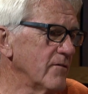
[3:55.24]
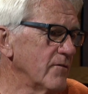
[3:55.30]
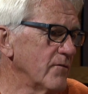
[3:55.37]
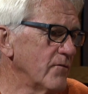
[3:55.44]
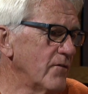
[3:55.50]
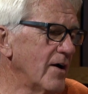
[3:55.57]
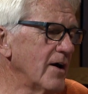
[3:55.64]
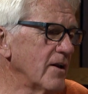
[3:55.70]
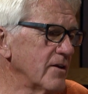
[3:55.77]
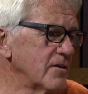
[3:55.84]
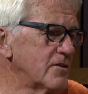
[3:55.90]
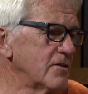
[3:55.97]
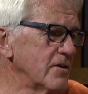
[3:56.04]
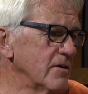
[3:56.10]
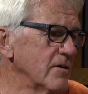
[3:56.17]

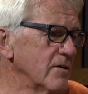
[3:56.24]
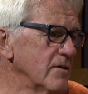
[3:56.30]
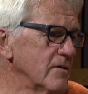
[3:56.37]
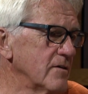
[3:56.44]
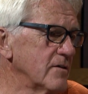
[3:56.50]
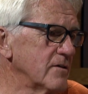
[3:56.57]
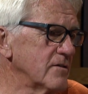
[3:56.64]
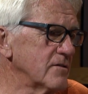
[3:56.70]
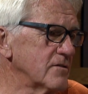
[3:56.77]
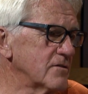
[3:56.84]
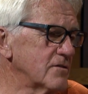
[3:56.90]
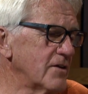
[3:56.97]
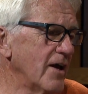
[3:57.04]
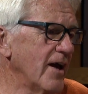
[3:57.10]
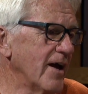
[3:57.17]
volunteer
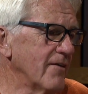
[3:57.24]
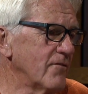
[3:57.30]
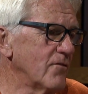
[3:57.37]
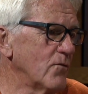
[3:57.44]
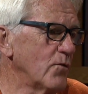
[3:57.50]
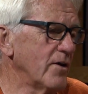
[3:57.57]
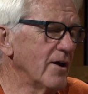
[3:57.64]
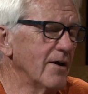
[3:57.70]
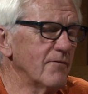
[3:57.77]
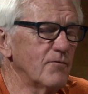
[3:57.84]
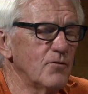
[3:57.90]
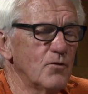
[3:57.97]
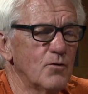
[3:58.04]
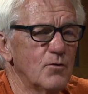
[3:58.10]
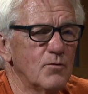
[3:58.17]
staff. We have
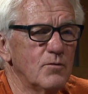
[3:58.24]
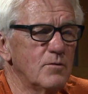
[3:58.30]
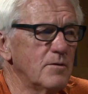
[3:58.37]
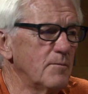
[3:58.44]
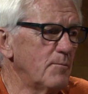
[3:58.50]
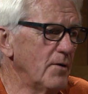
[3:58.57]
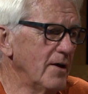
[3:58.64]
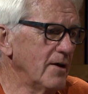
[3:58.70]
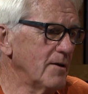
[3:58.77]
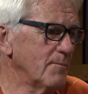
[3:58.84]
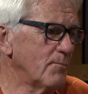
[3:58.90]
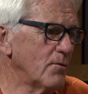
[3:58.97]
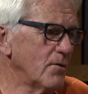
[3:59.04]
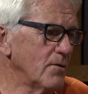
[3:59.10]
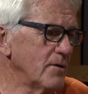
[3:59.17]
no paid
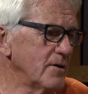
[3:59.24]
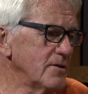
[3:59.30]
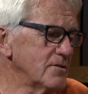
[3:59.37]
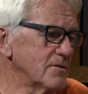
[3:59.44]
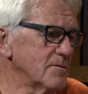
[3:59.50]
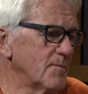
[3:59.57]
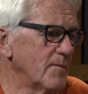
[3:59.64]
employees.